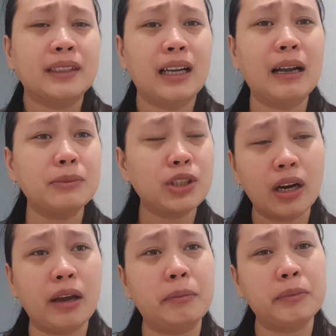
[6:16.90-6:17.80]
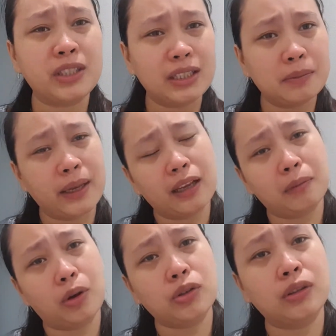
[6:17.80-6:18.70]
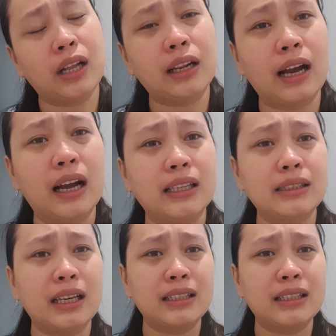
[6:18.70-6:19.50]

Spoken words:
I'm sorry, I'm just being emotional, guys.